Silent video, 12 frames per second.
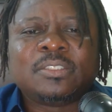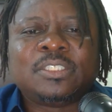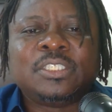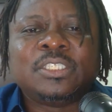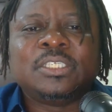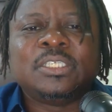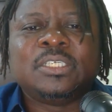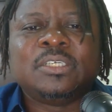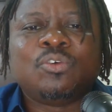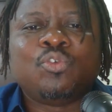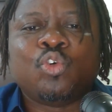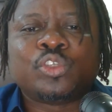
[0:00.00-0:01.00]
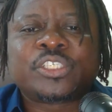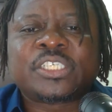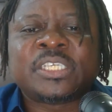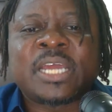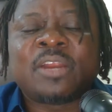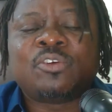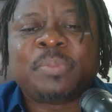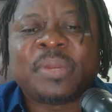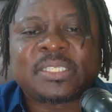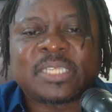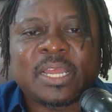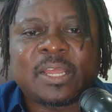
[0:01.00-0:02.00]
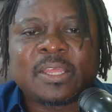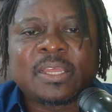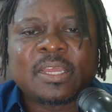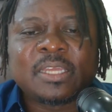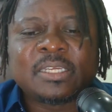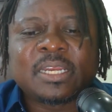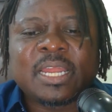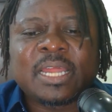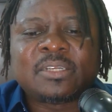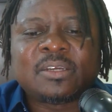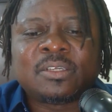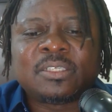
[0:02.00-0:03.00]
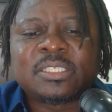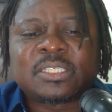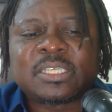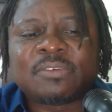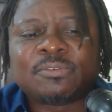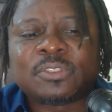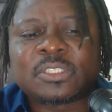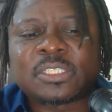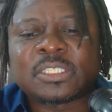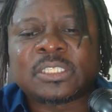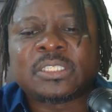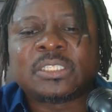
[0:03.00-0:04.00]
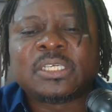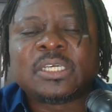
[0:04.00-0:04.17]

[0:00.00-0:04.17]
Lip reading: the whole scenario better. England under 17